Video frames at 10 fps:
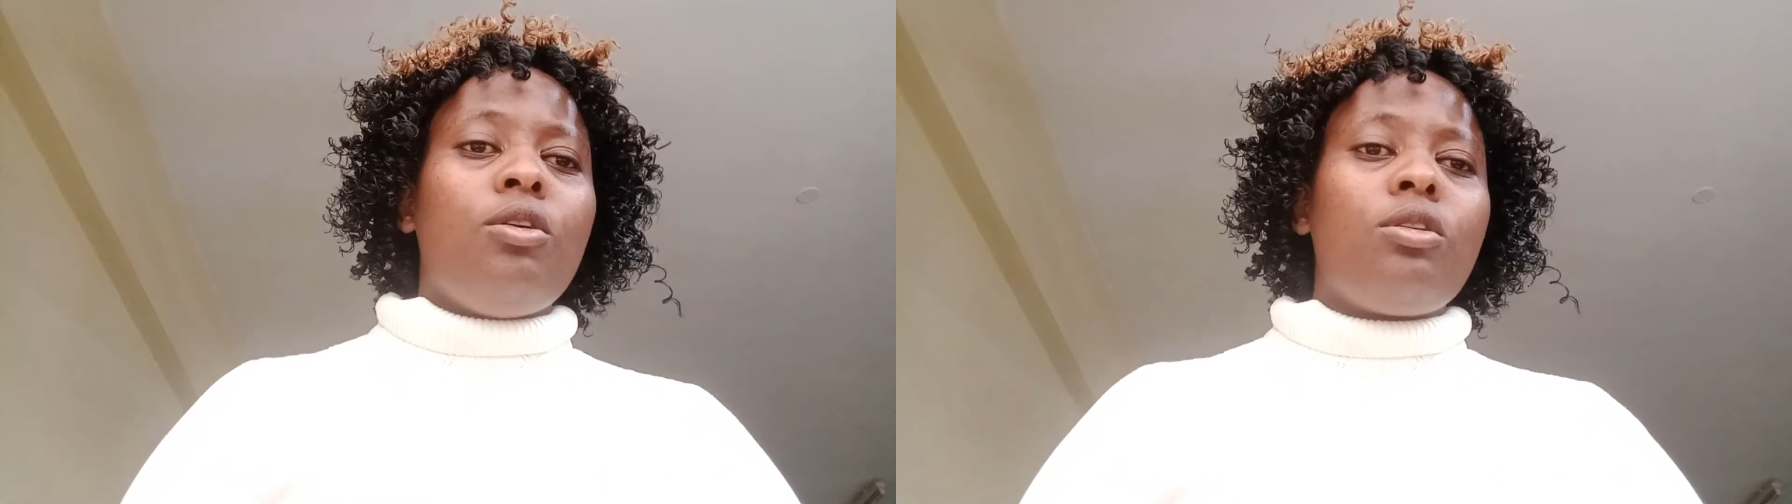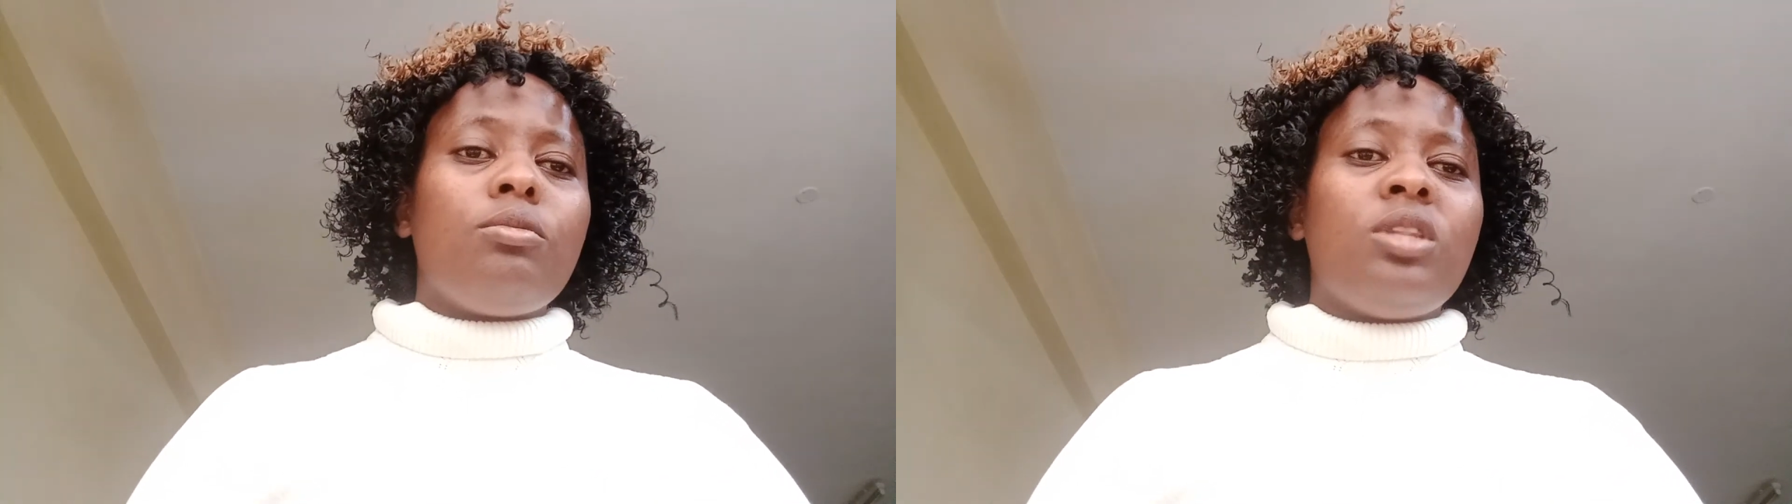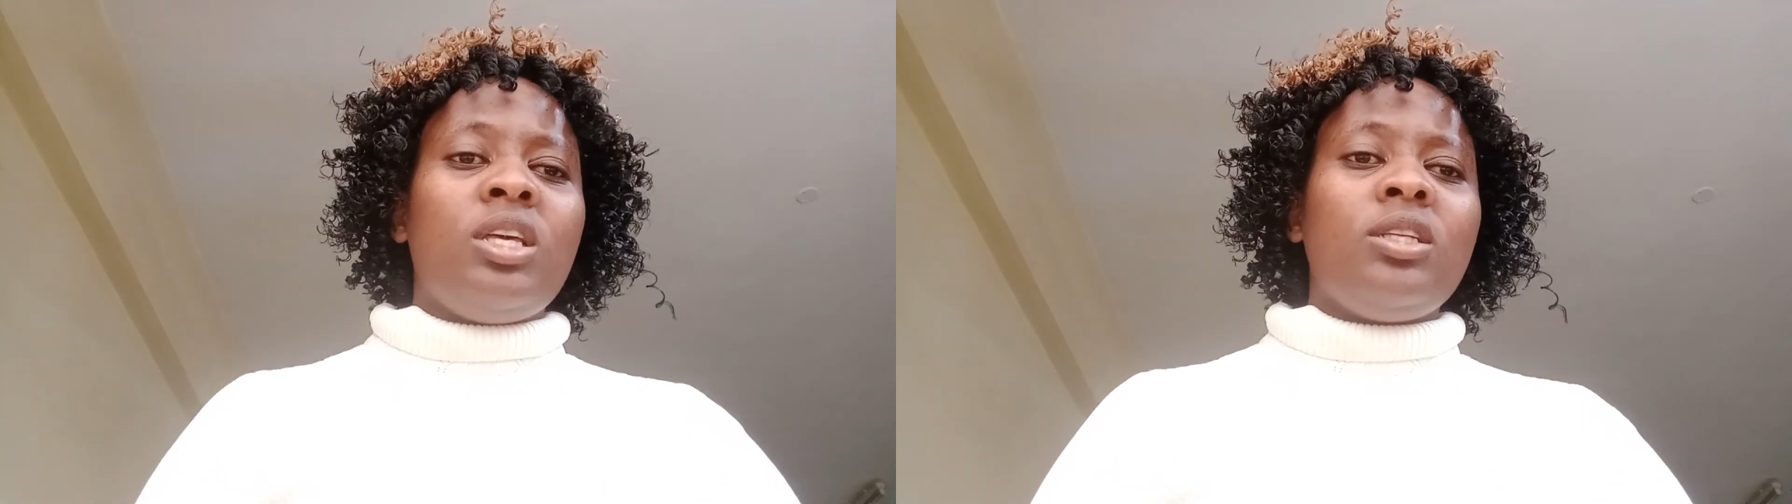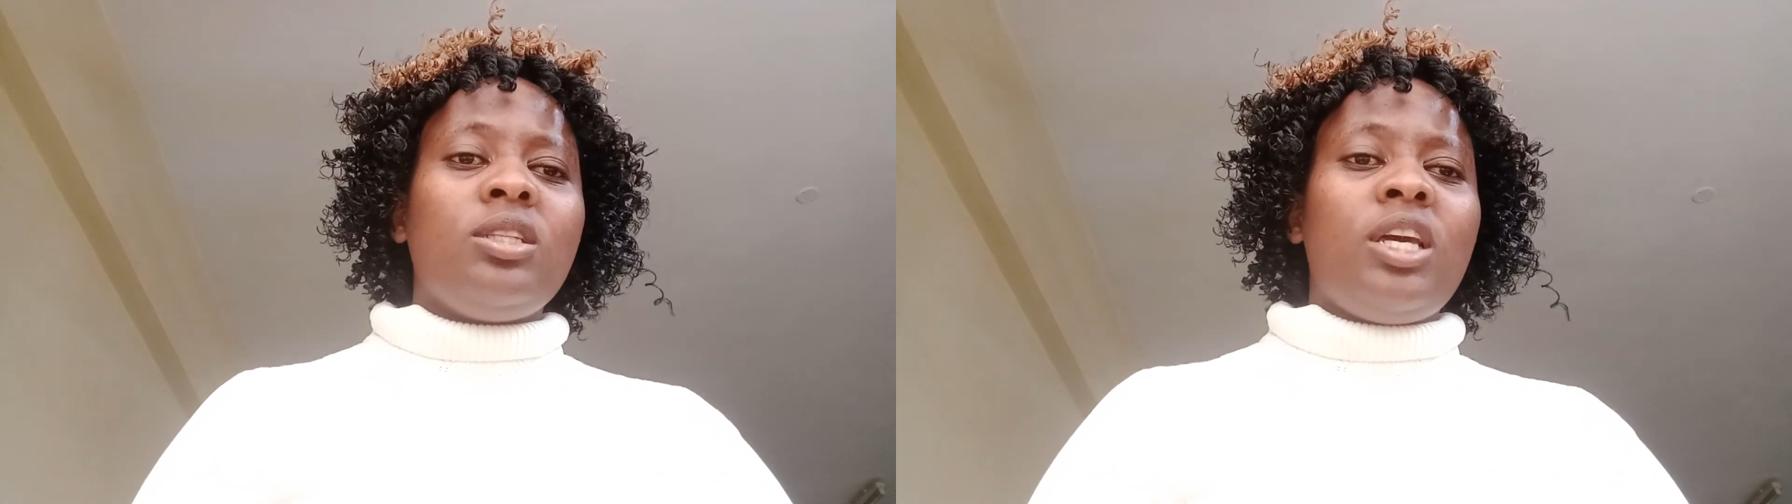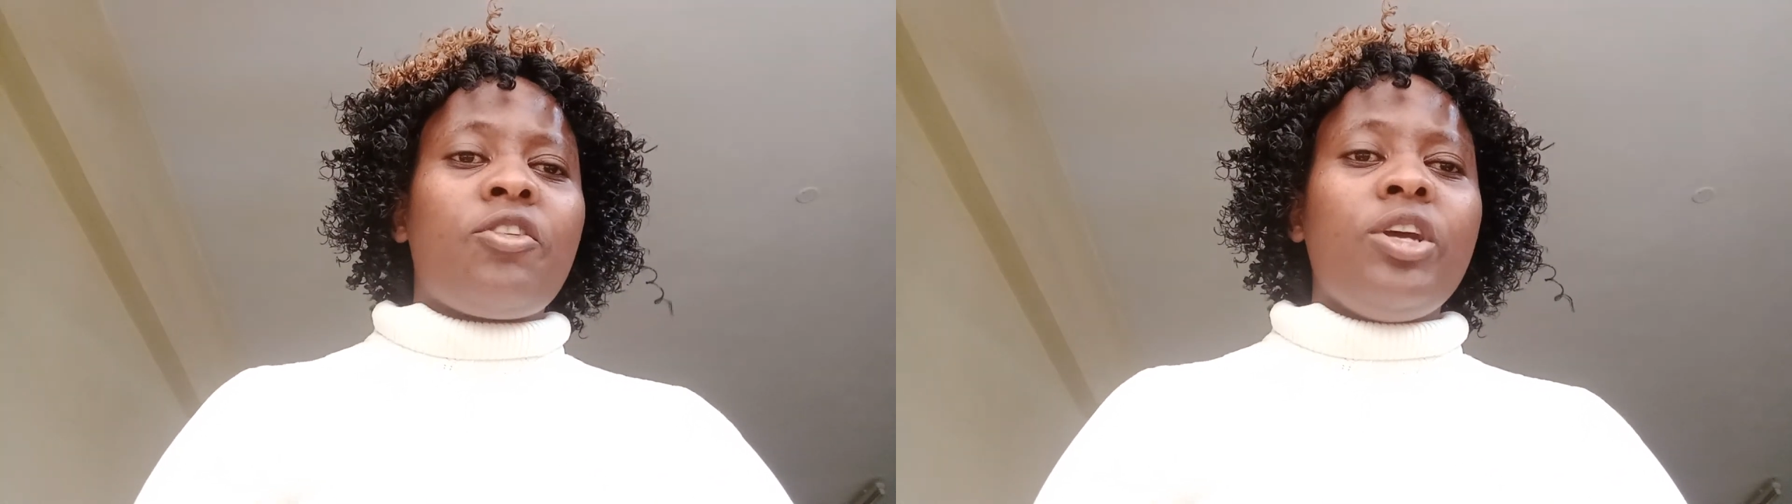or
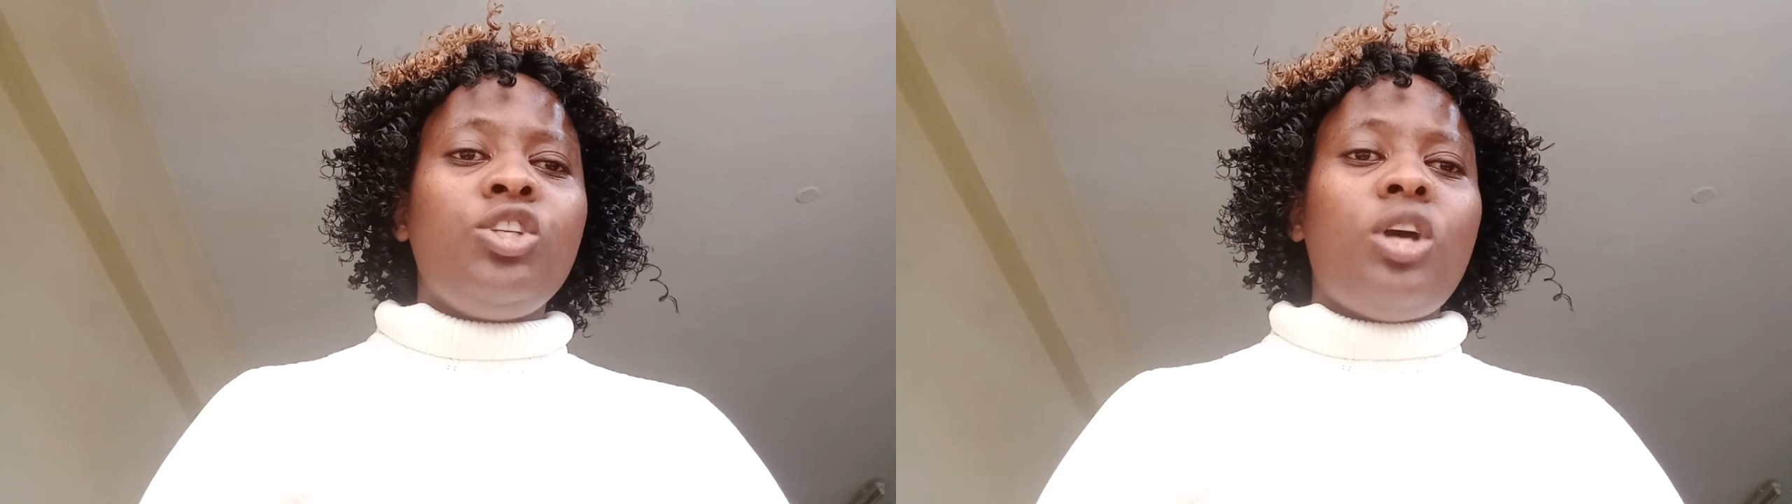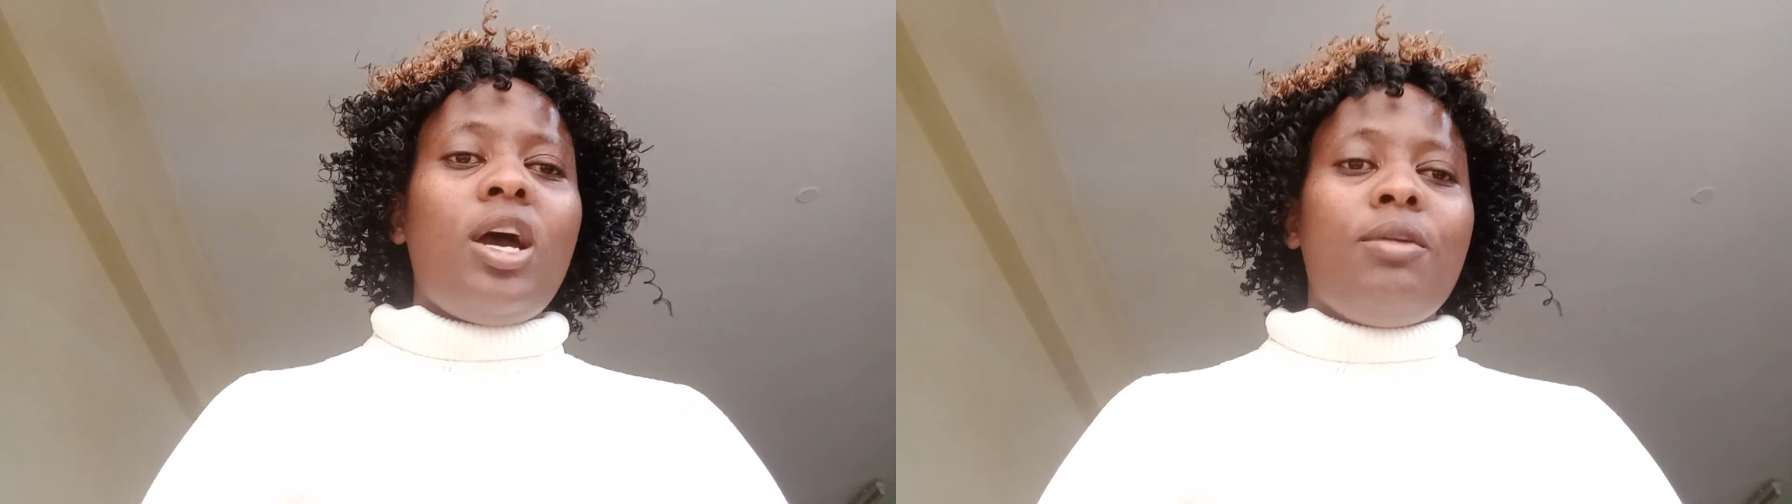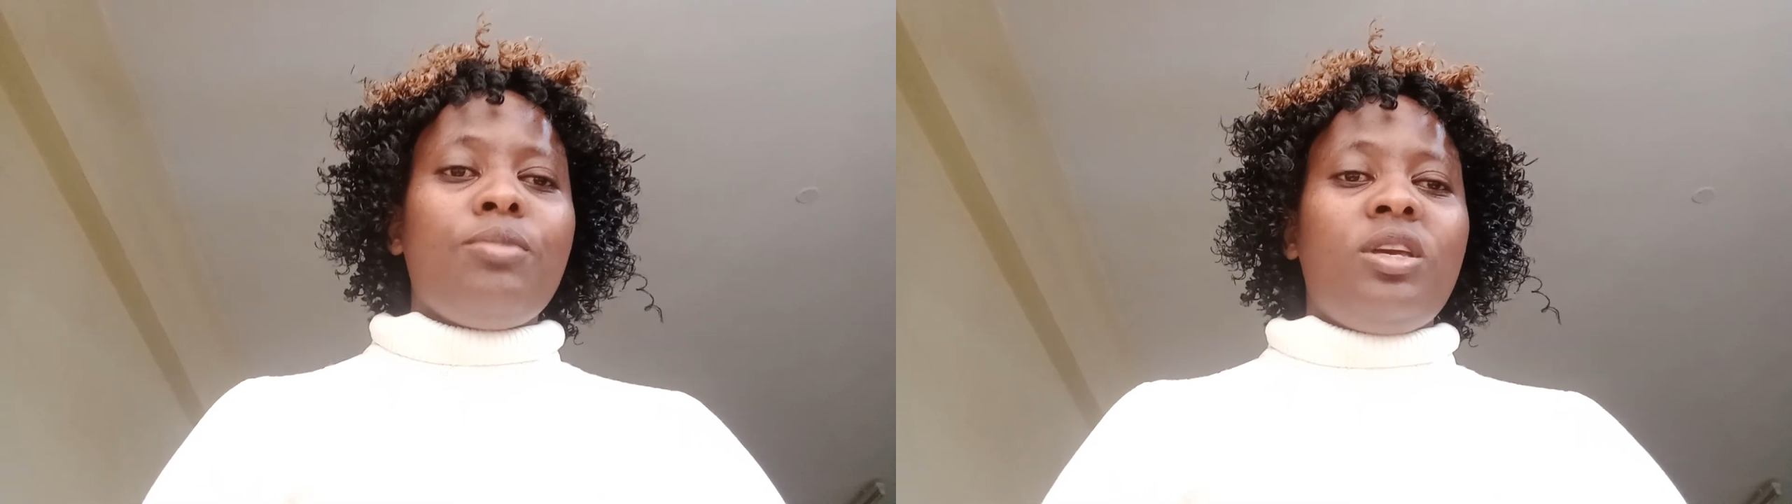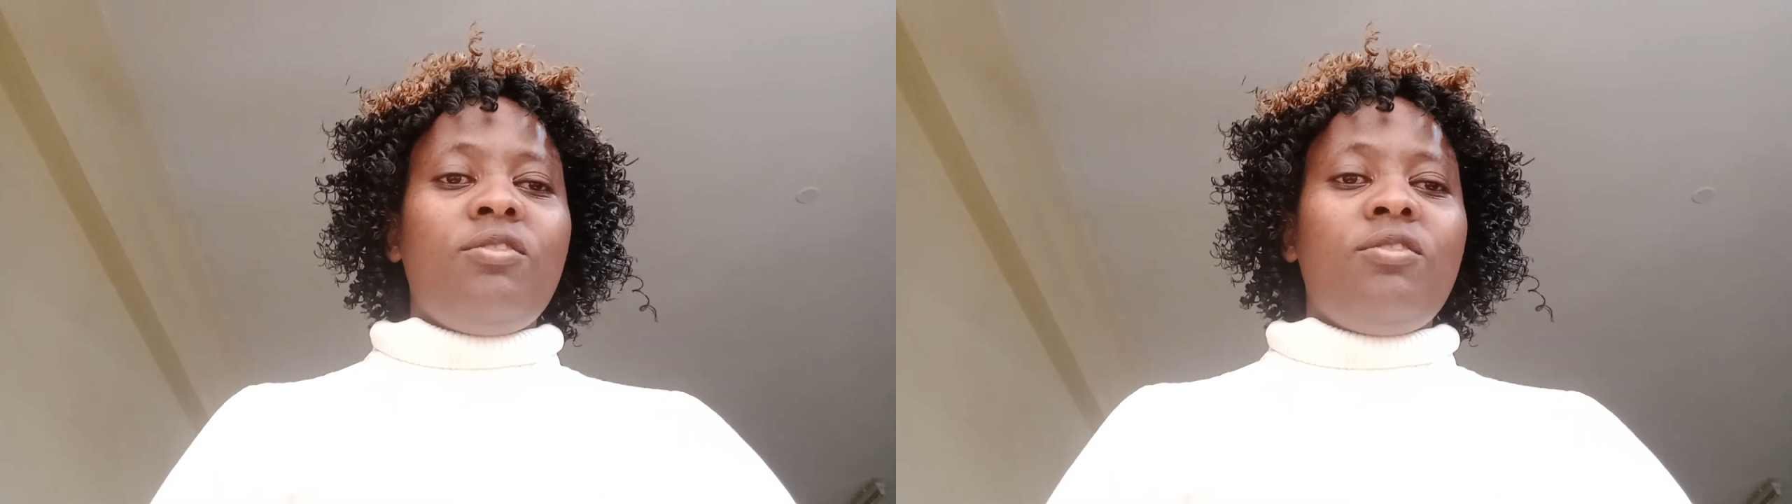the ratio I'm